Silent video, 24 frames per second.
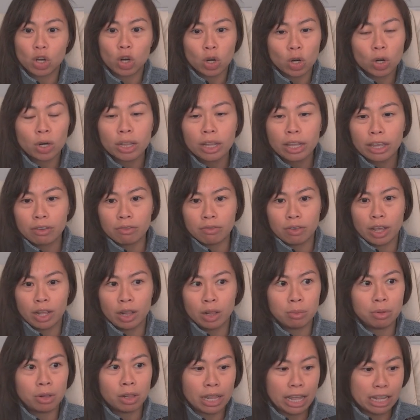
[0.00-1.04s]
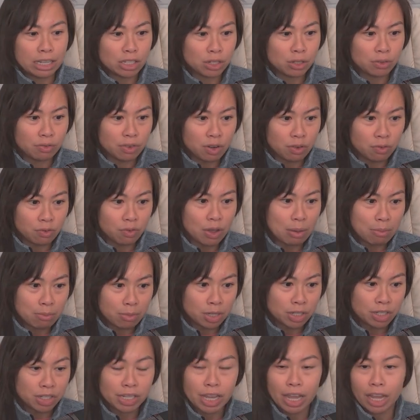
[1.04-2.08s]
it's currently available as of
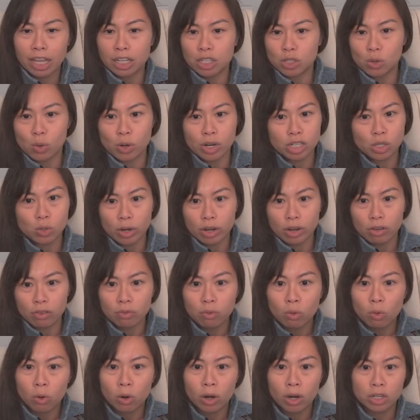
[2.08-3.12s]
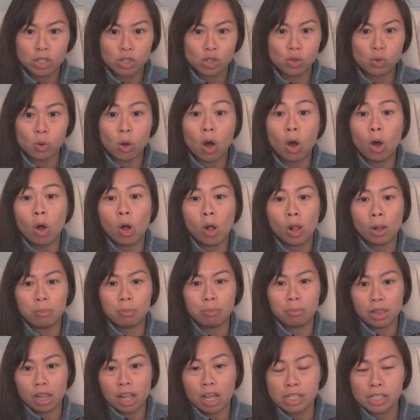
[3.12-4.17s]
November 2nd, 2024 to
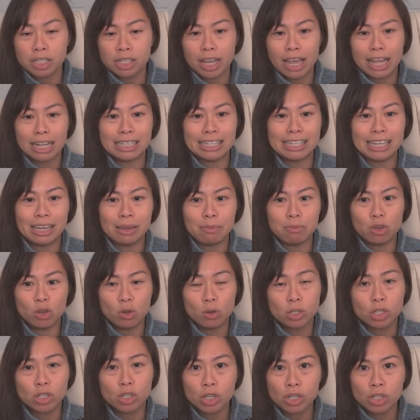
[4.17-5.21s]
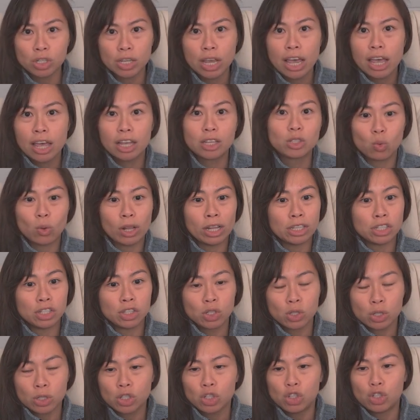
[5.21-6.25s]
all Plus and Team users, as well as
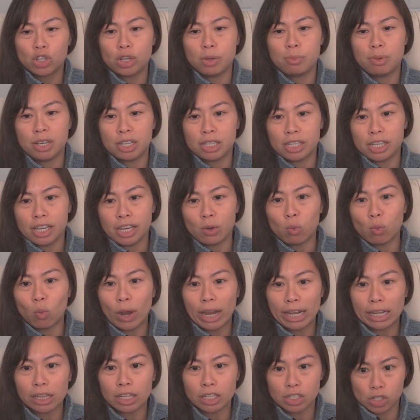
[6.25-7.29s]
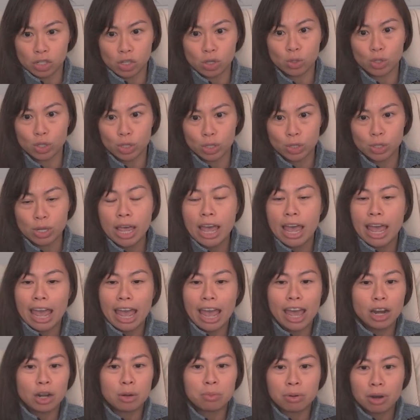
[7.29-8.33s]
Search GPT waitlist users.
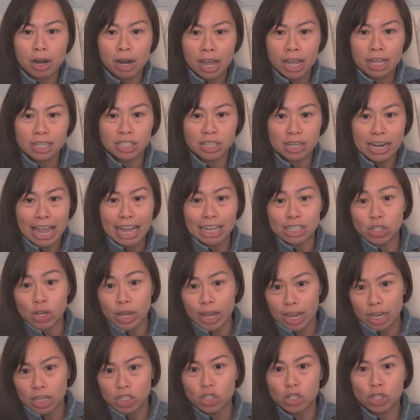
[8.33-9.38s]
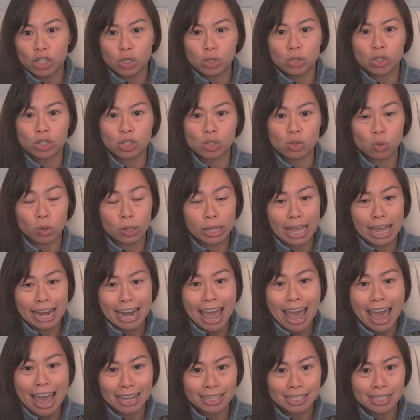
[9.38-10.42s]
Enterprise and education users will
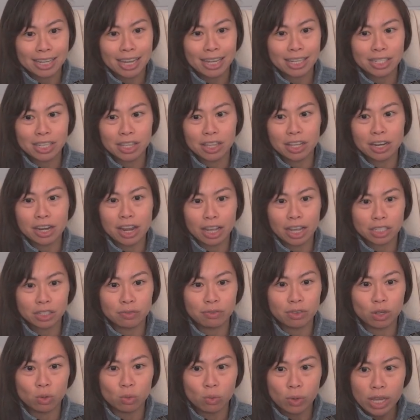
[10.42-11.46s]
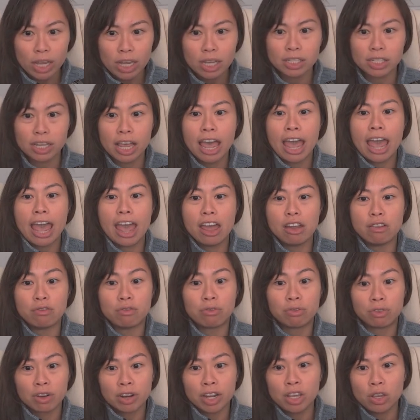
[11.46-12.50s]
get access in the next few weeks,
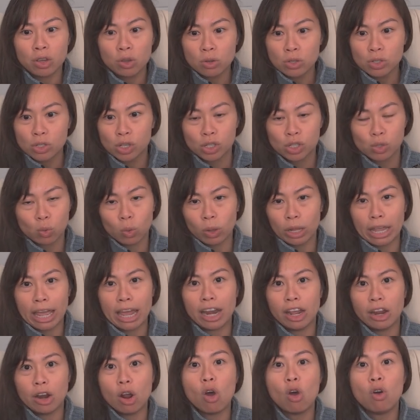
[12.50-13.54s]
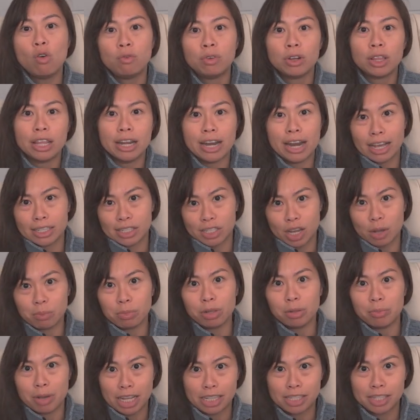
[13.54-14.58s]
and free users will get it over the next
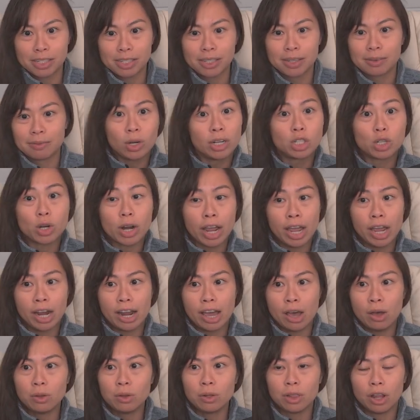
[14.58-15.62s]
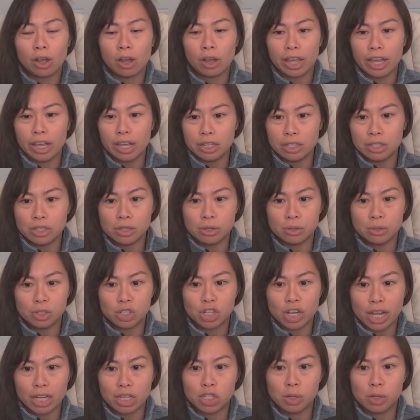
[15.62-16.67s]
couple of months. So to try it out, log into
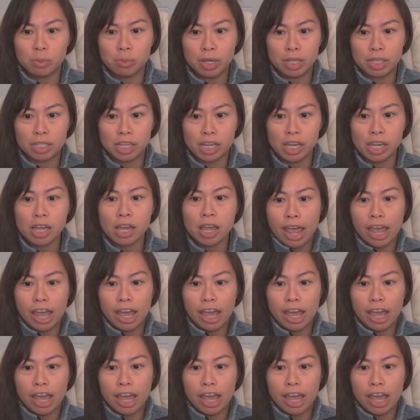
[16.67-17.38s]
ChatGPT.